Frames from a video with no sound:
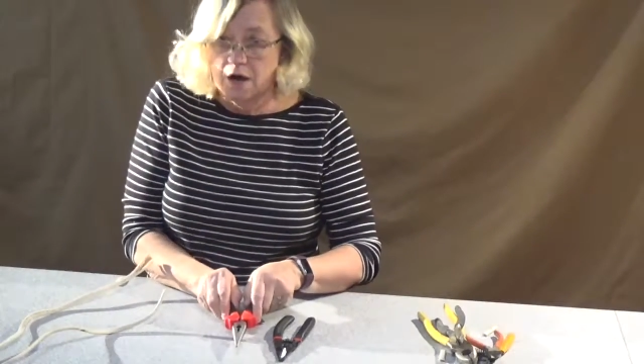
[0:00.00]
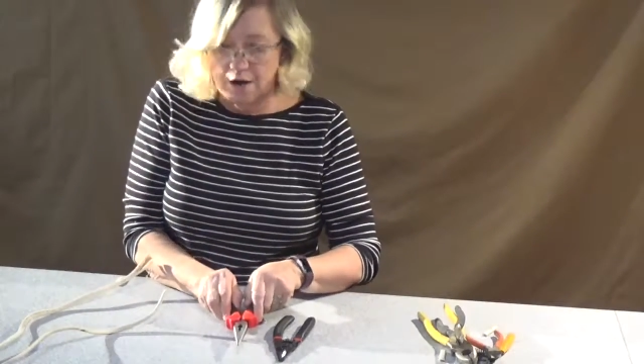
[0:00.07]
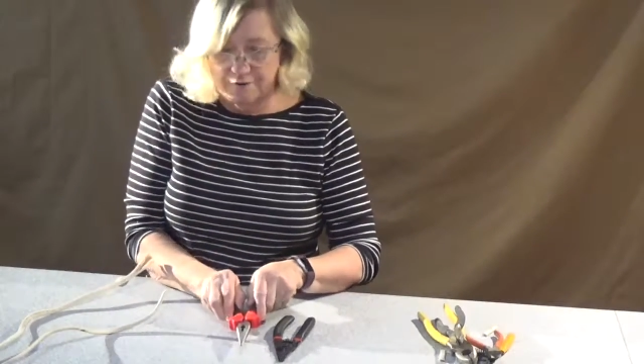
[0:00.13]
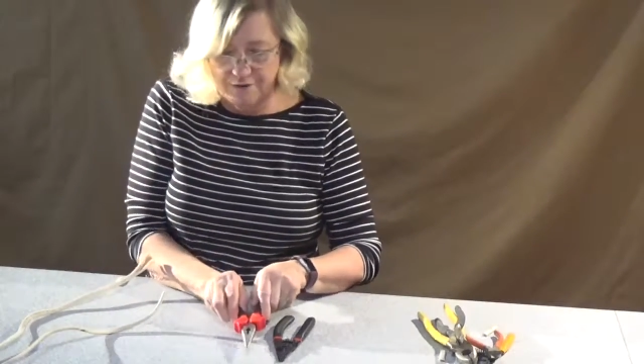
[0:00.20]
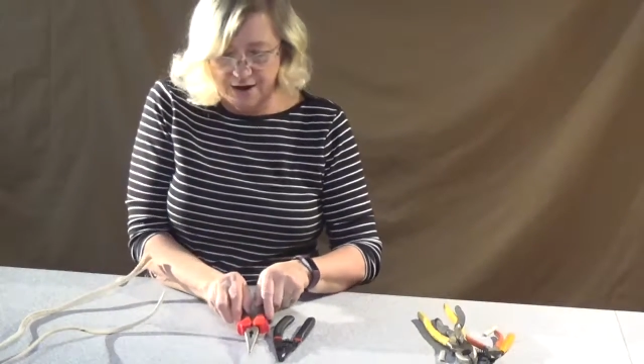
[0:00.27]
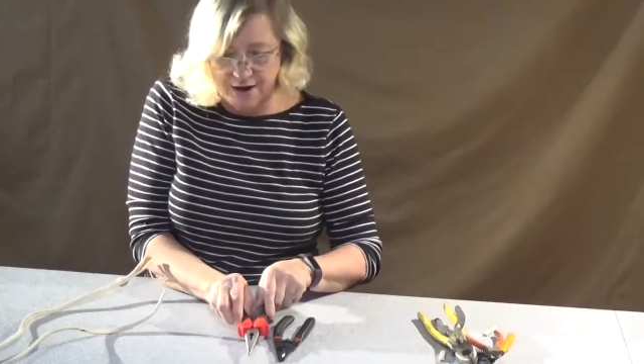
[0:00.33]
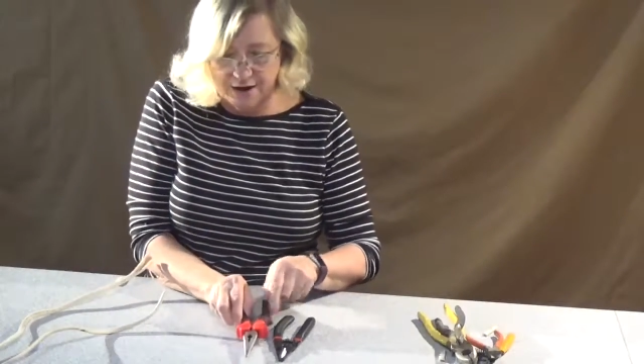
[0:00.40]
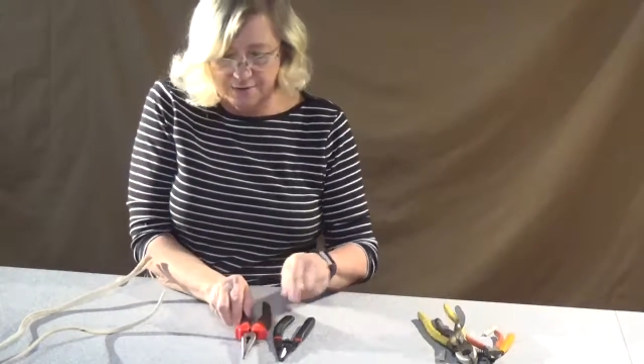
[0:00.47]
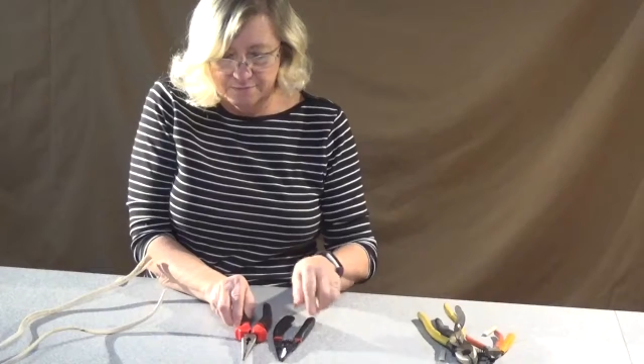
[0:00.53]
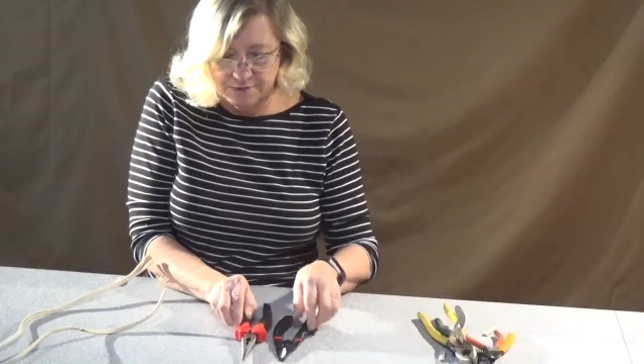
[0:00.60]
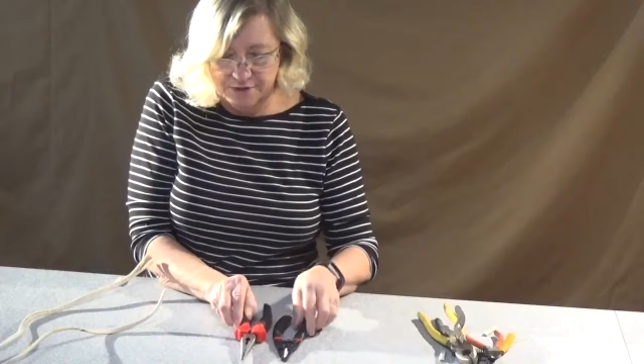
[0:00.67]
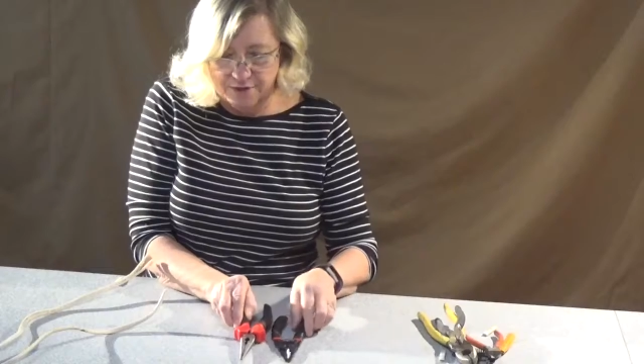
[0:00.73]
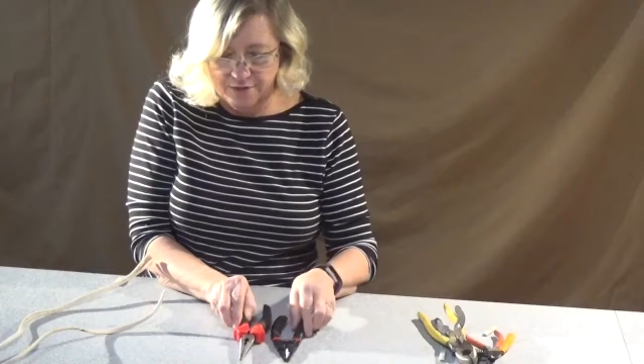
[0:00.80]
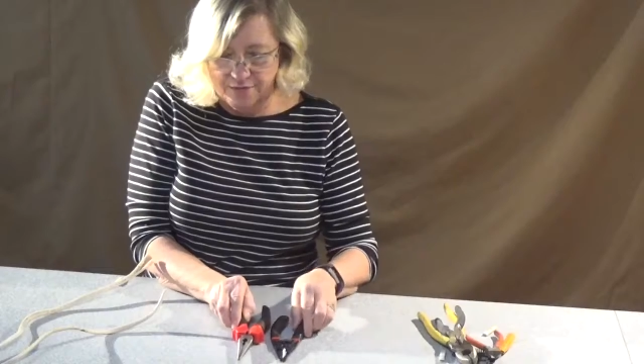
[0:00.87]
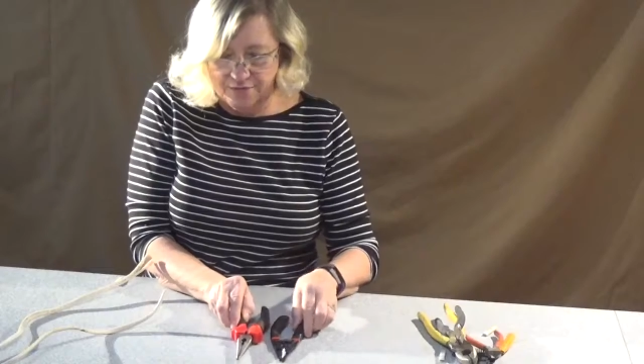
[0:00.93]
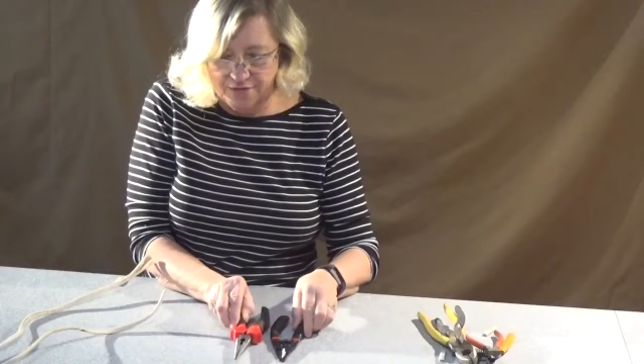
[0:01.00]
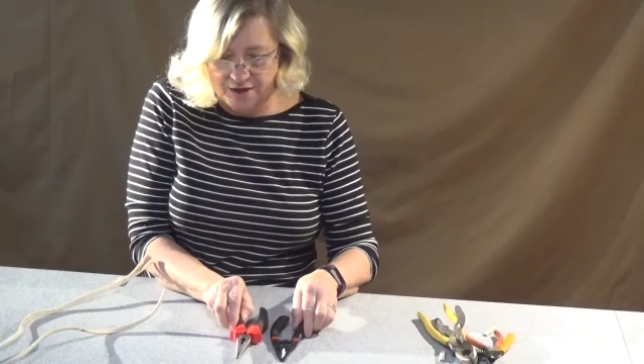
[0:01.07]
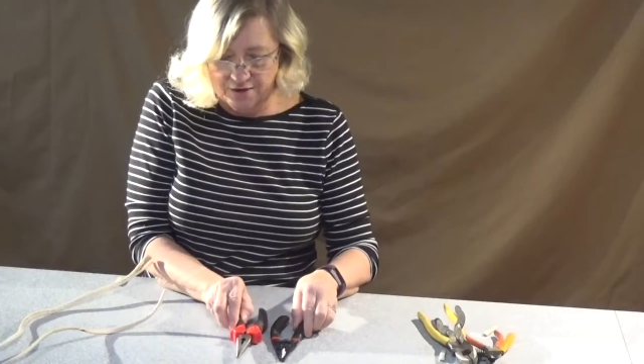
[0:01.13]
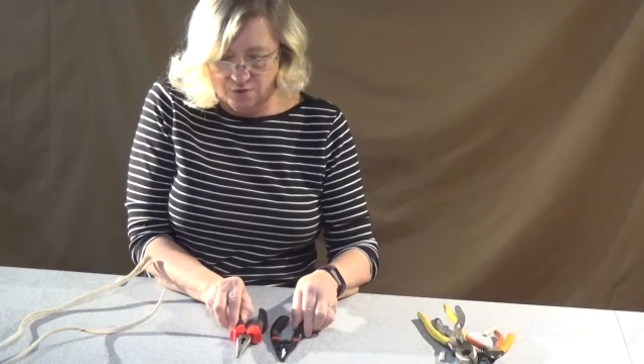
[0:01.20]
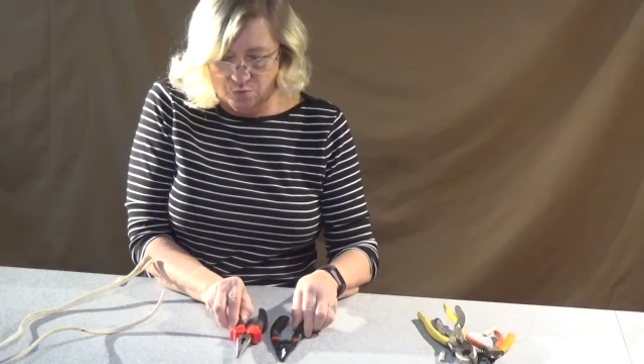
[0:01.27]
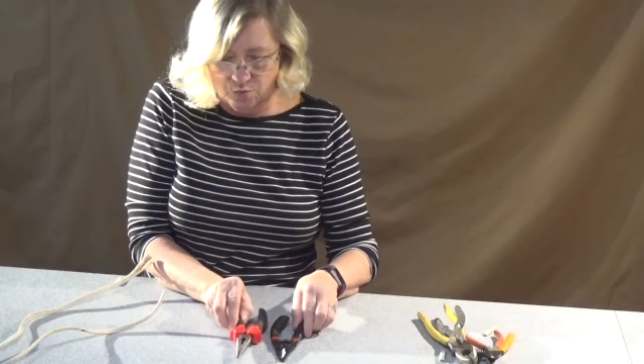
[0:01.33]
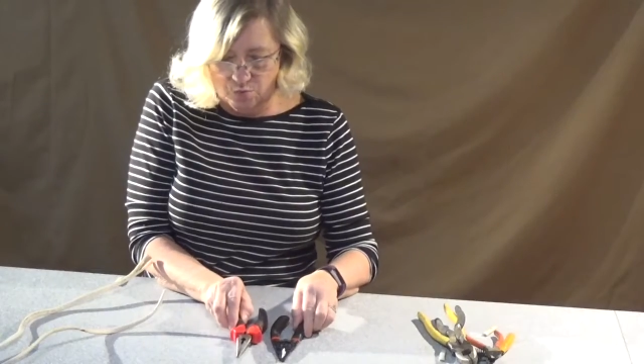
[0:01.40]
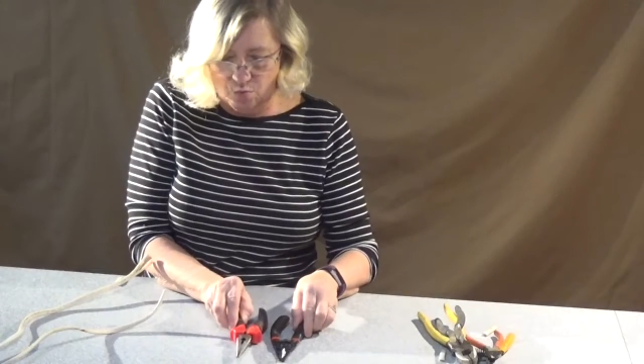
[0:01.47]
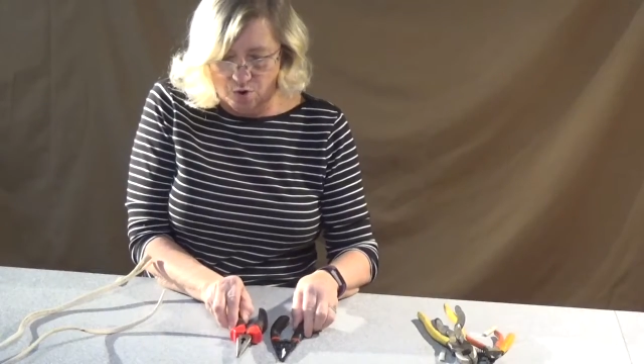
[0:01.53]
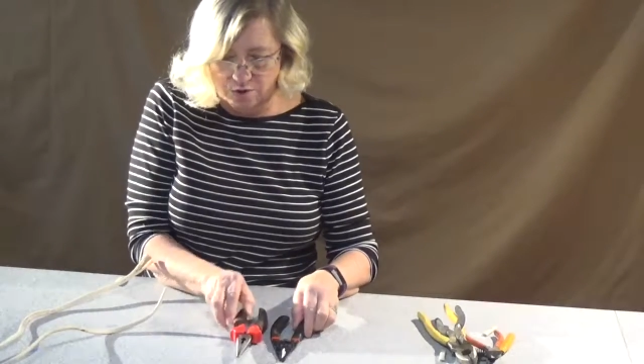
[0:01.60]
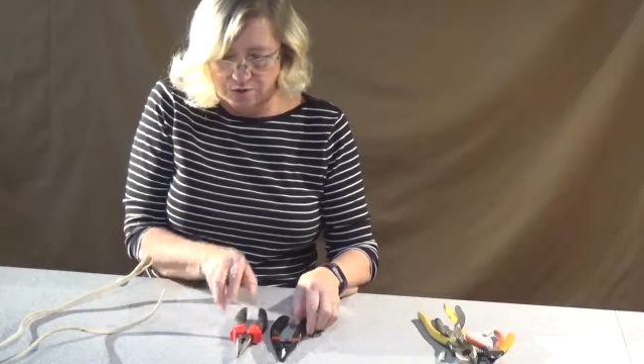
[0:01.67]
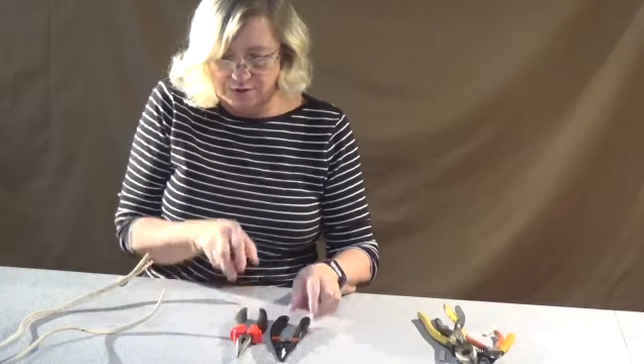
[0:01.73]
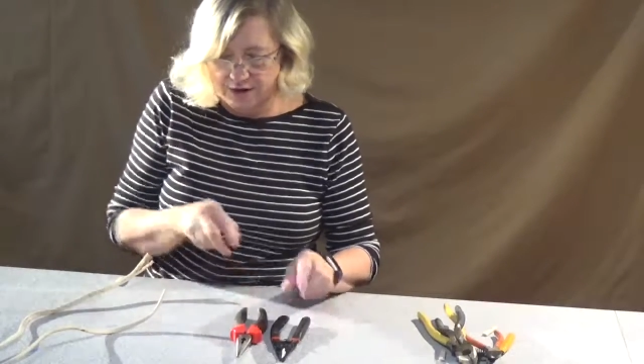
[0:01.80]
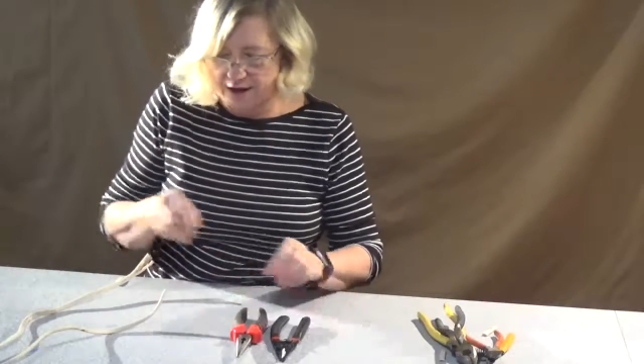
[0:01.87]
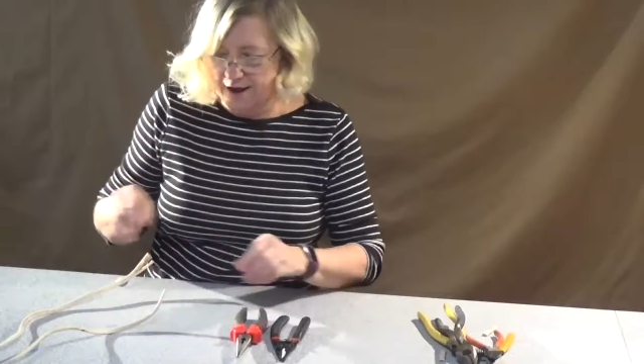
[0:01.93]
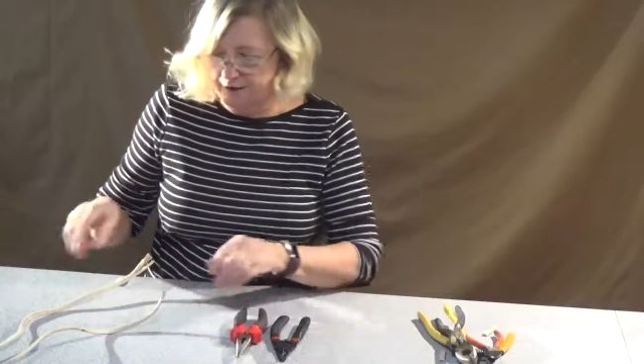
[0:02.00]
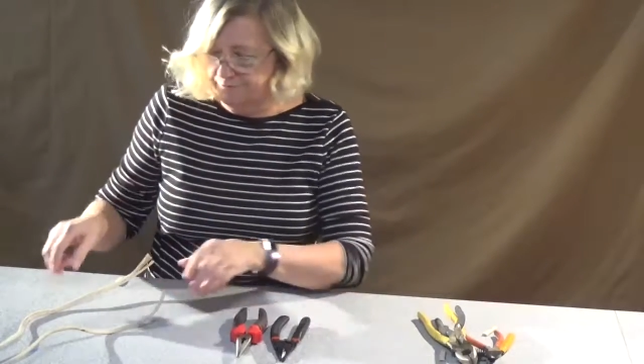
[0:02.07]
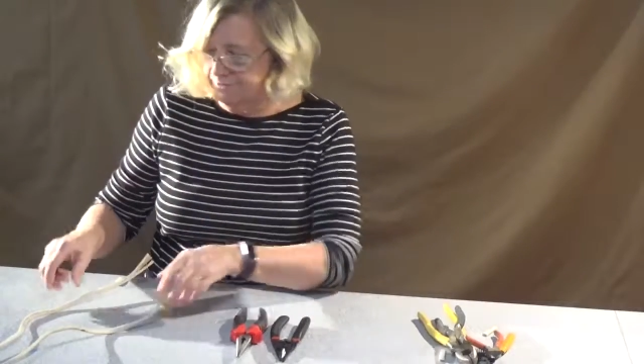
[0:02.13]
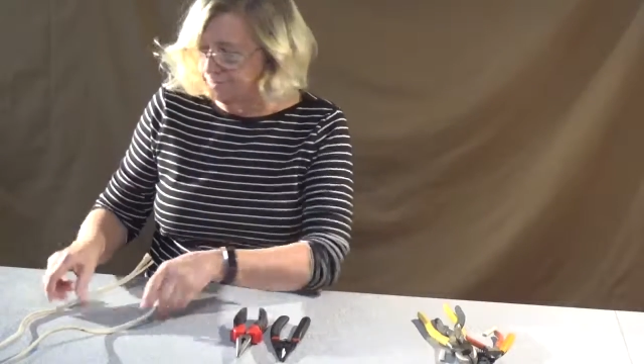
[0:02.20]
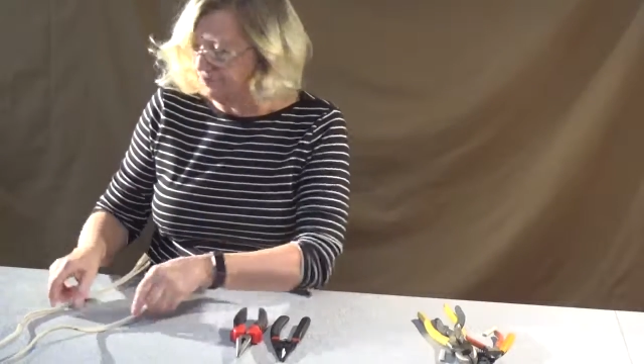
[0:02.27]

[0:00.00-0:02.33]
of items that you would want to have.